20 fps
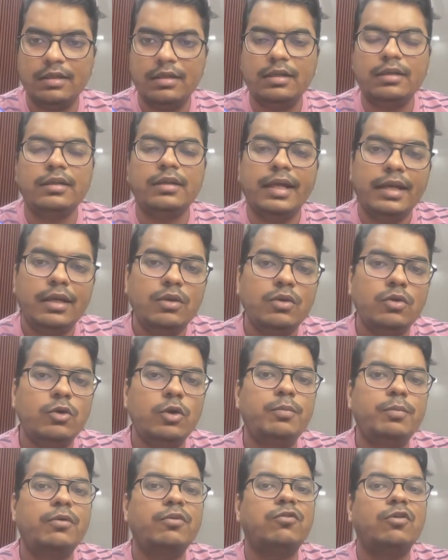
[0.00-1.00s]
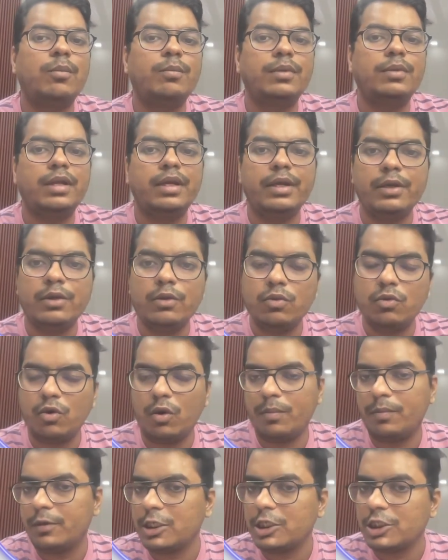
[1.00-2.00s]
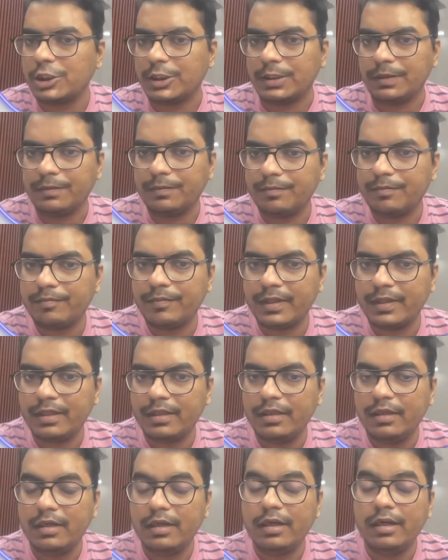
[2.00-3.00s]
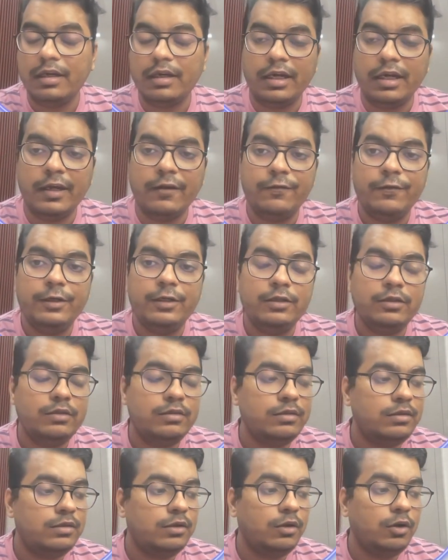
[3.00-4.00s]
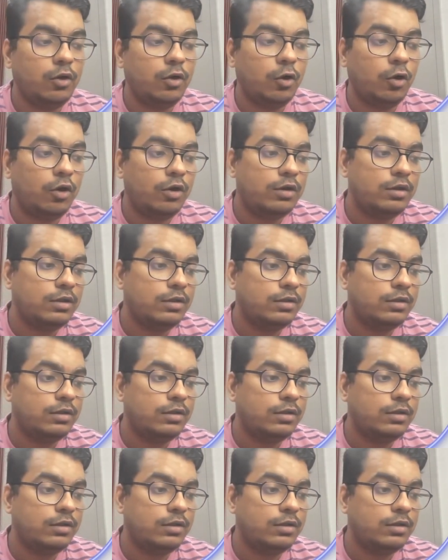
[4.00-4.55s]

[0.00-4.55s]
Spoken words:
then you could perform the reduce operation. If it is not